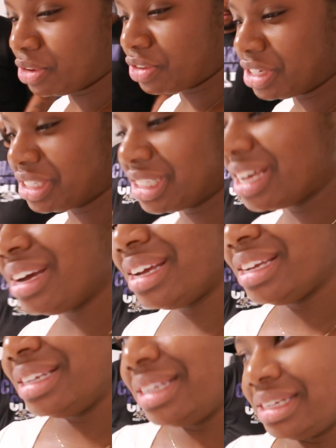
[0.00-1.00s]
go on this
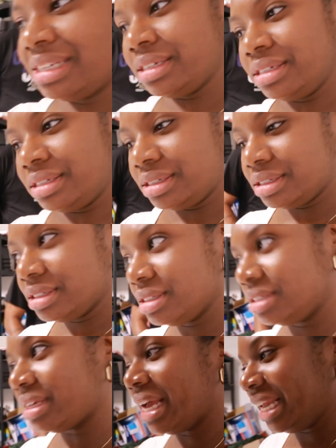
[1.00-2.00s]
side.
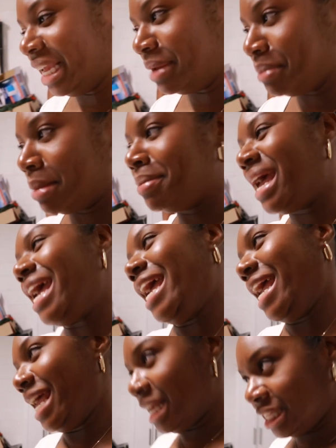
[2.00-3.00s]
I can get my
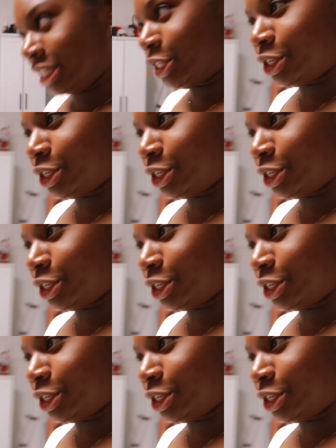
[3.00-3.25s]
bags.